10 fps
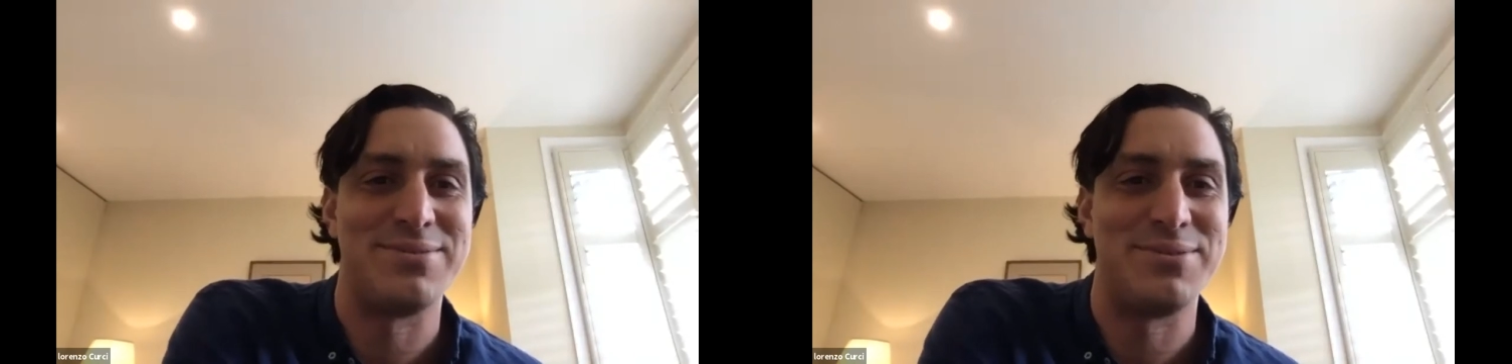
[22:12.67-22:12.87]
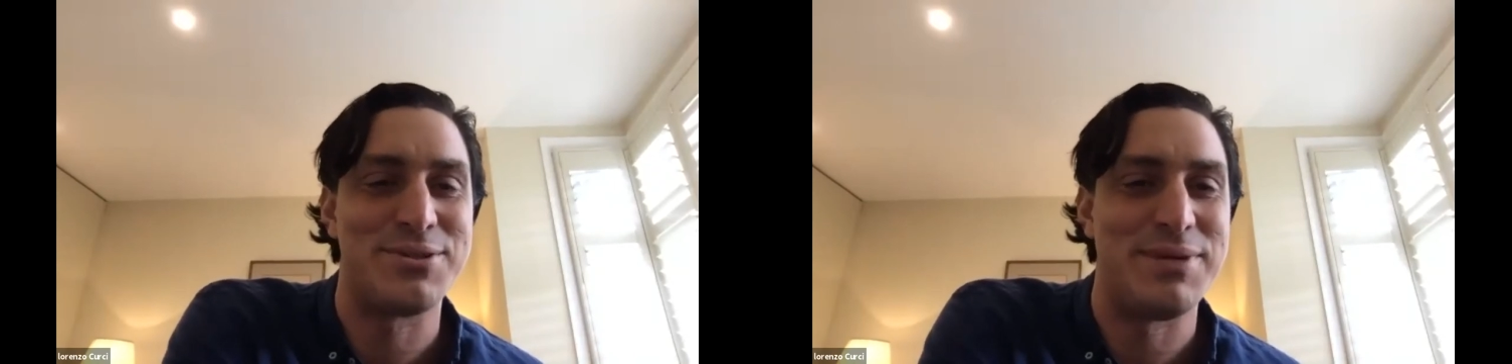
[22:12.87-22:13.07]

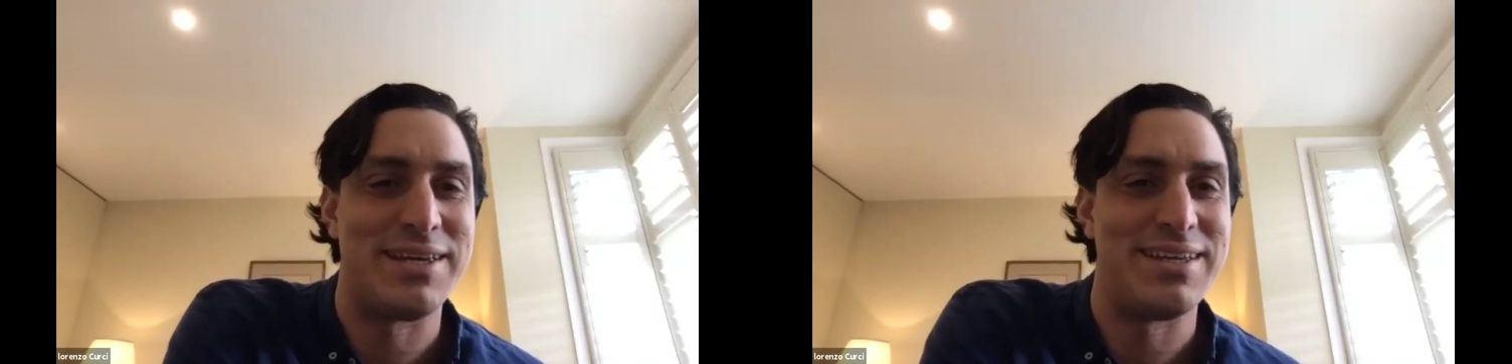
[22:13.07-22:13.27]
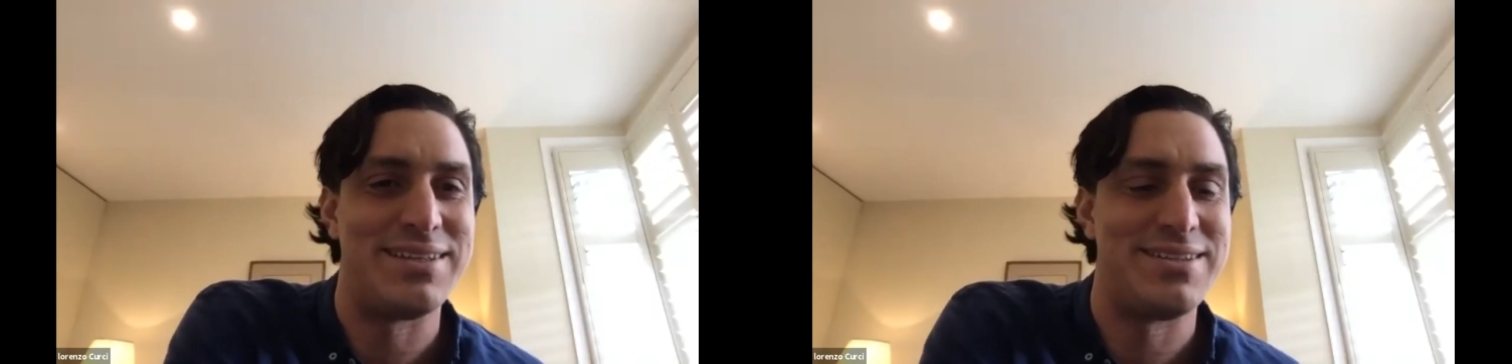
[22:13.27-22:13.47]
We're
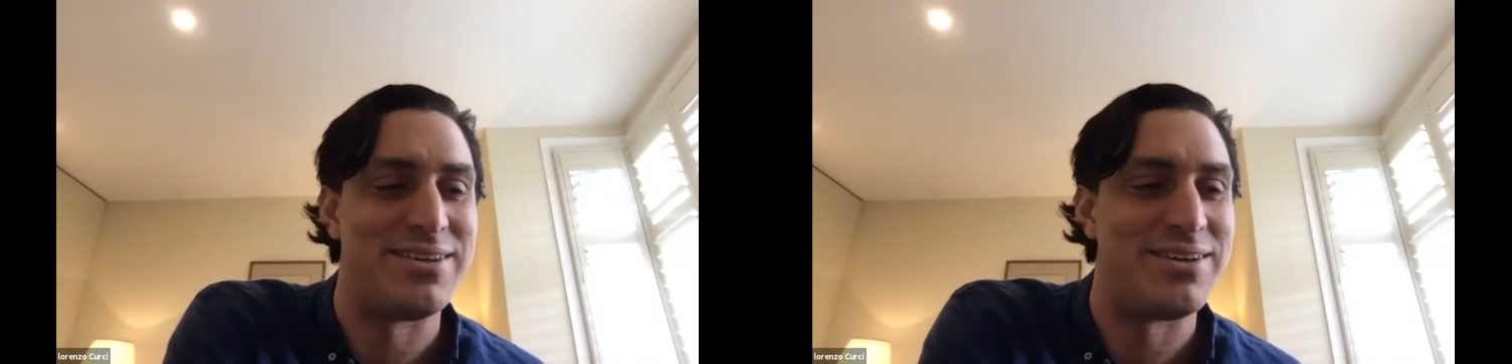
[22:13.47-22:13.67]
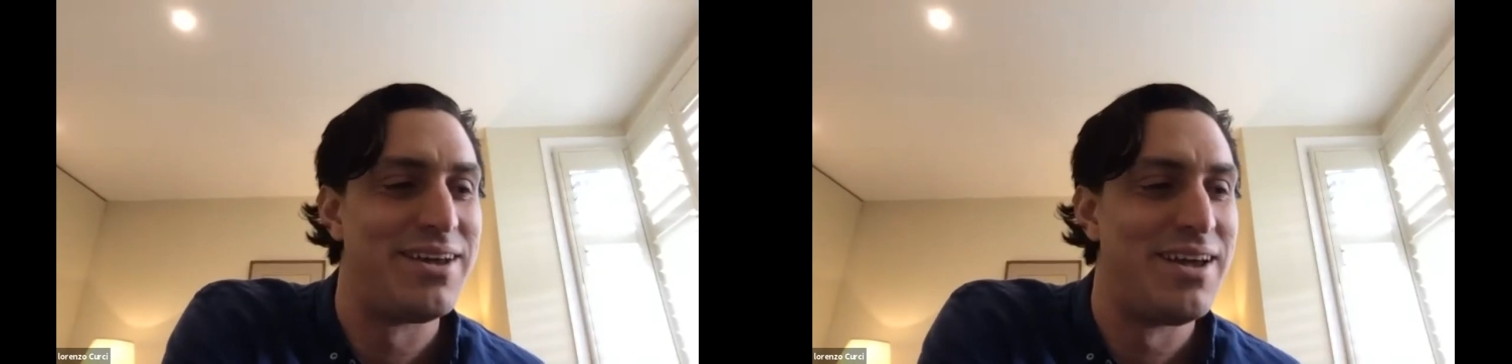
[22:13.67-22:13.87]
speaking
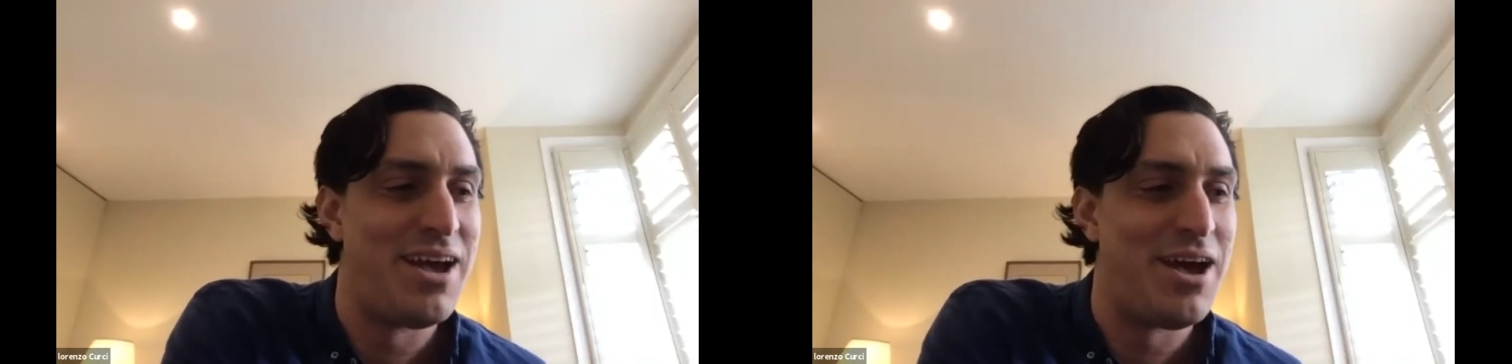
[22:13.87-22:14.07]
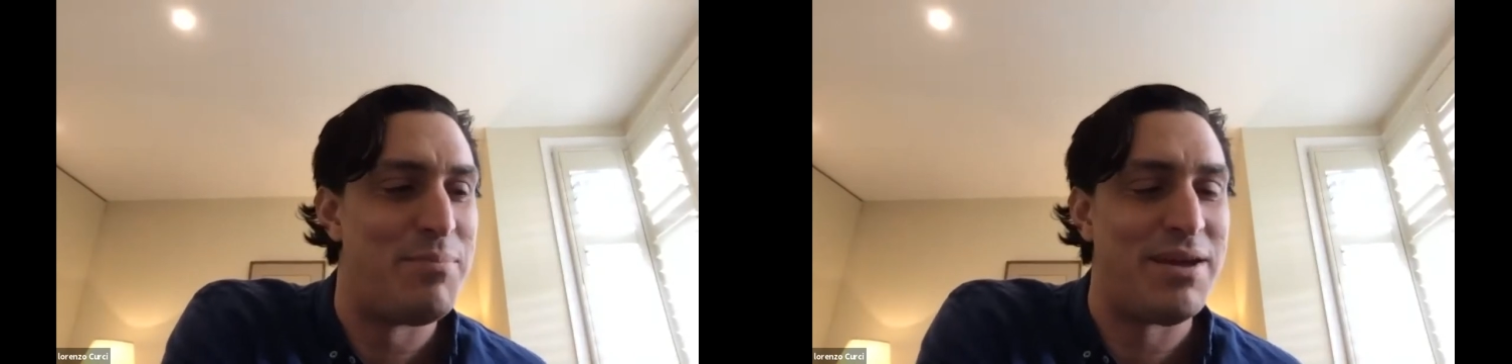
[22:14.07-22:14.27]
to
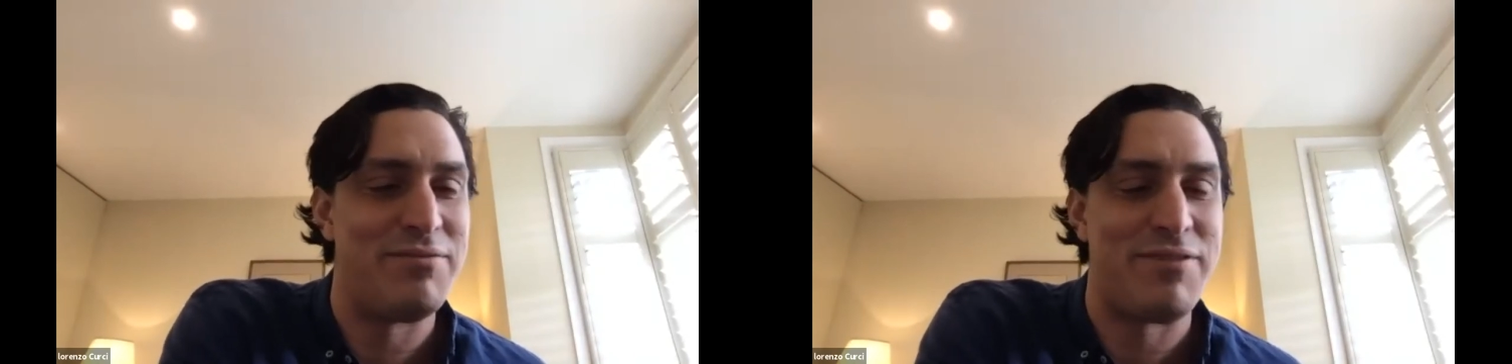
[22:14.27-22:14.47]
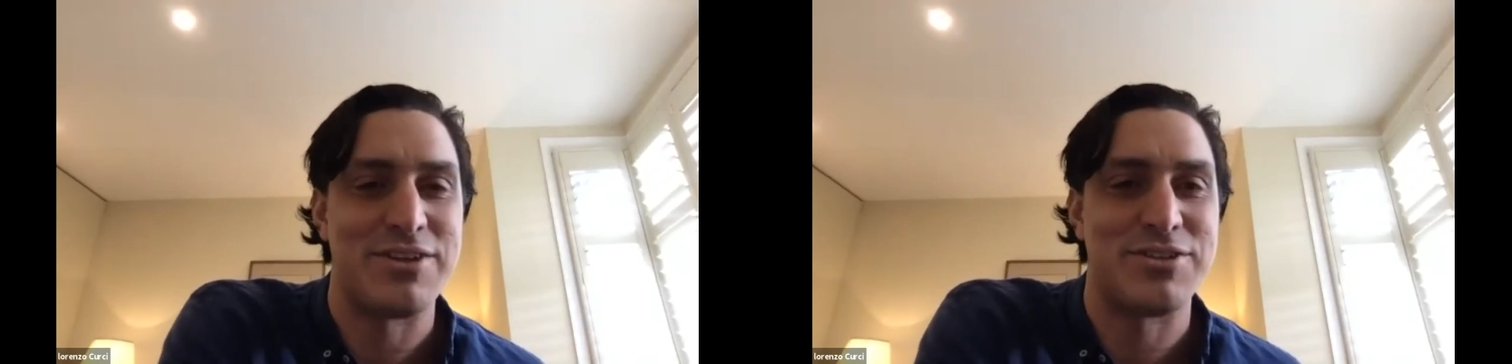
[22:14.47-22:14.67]
a big
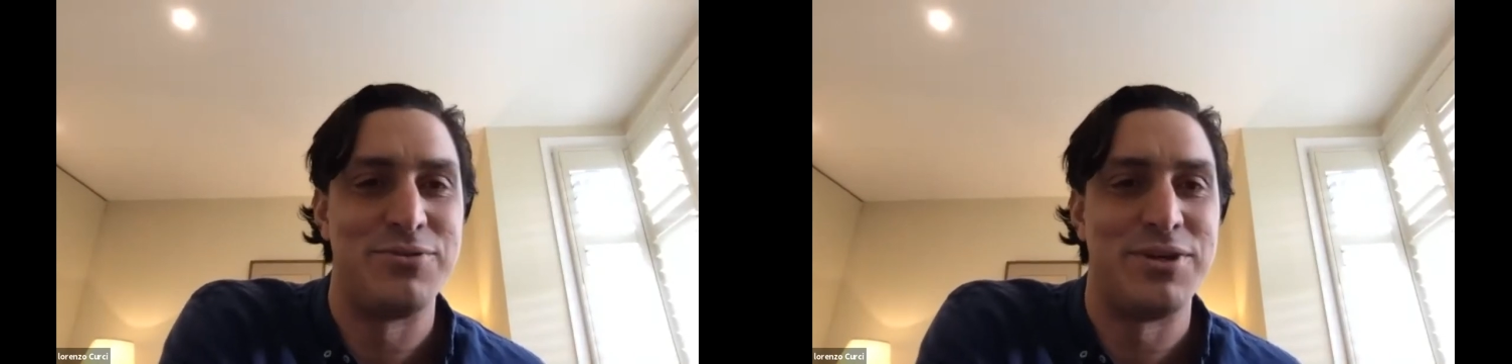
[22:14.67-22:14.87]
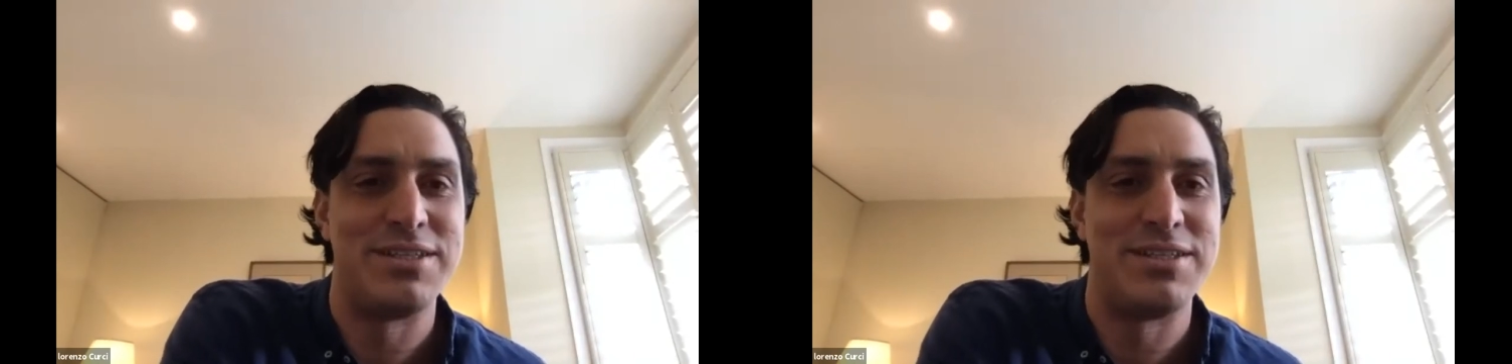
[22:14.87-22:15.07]

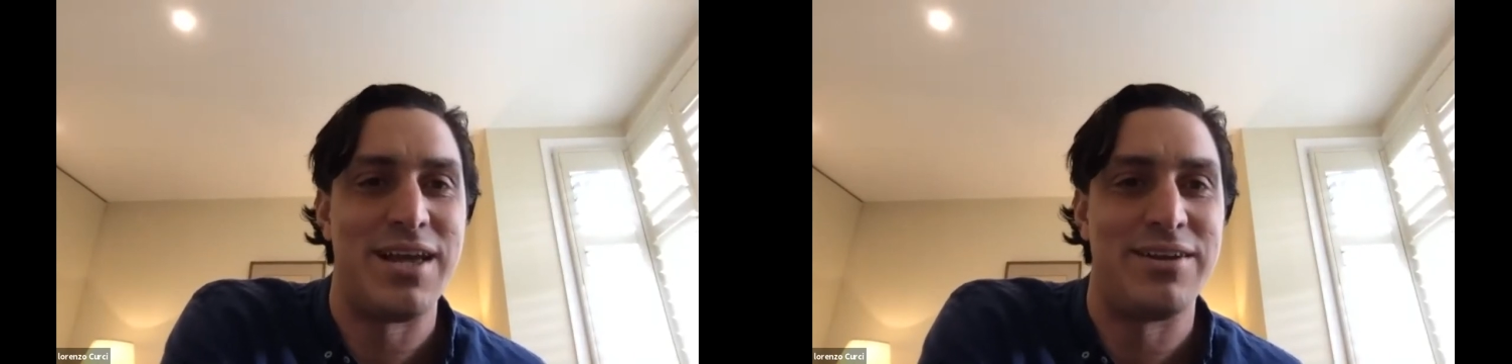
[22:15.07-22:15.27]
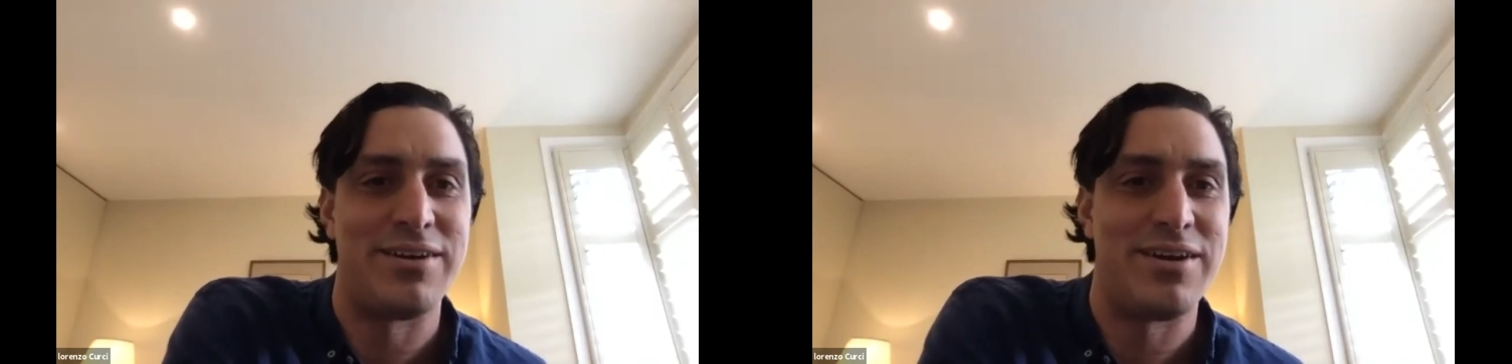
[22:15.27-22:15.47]
fashion
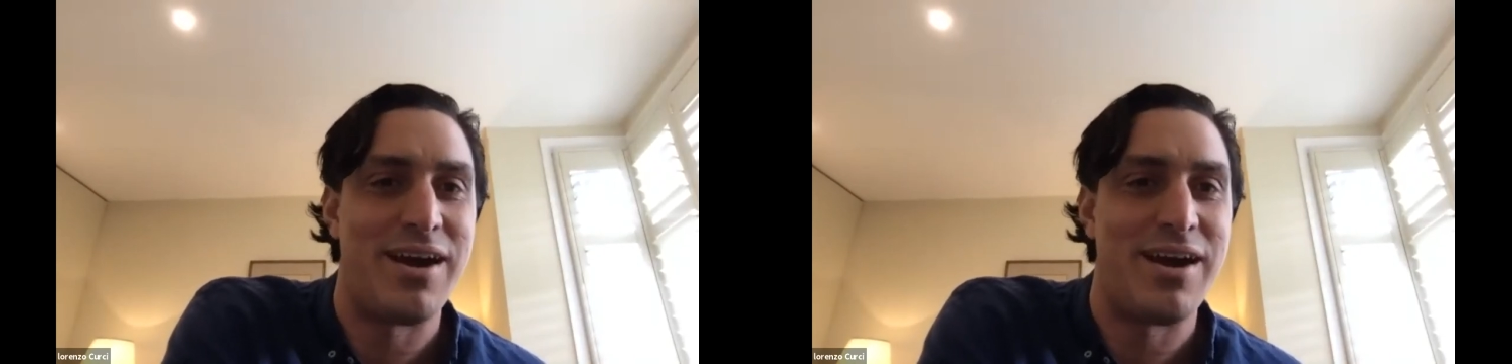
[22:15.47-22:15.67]
retailer,